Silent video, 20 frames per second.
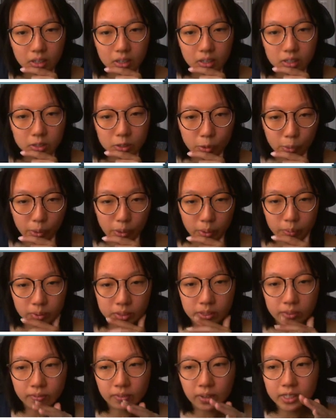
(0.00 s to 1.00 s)
So it
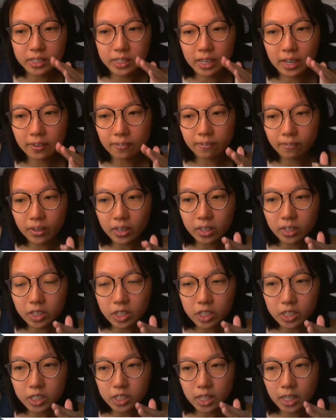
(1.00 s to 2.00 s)
was investigate
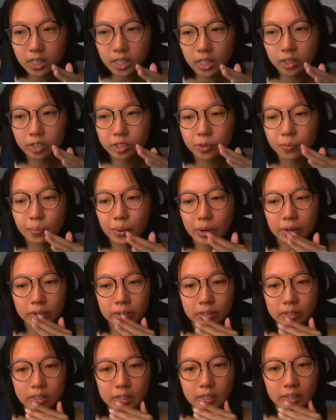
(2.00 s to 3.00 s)
fingers, and then there's a
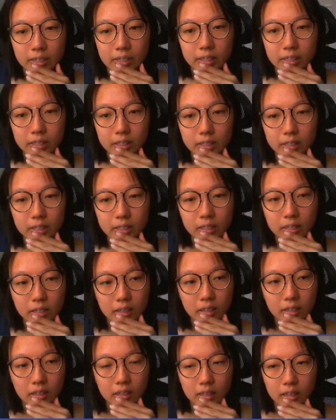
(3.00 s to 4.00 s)
burial site.
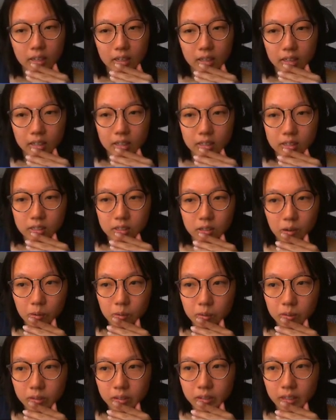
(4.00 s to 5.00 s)
So
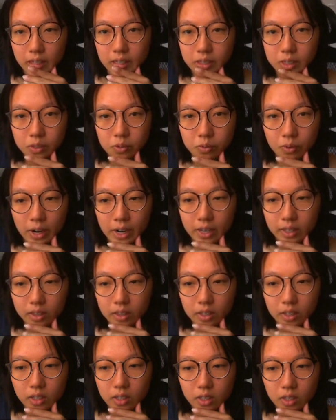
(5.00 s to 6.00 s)
let's write
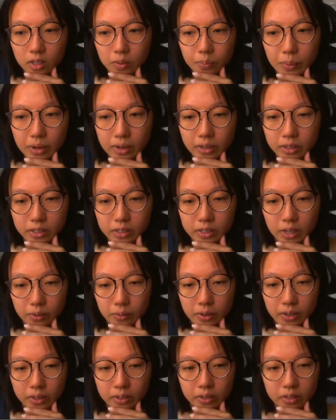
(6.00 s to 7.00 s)
the burial site
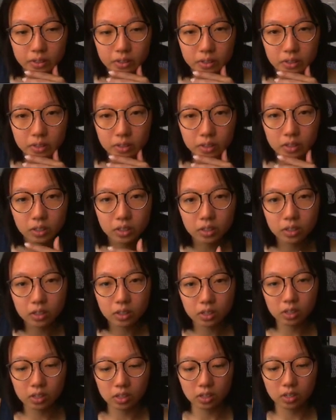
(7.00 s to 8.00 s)
one.
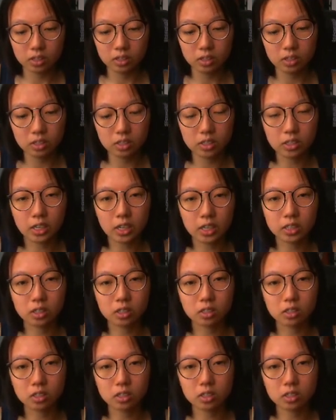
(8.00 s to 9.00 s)
Desert.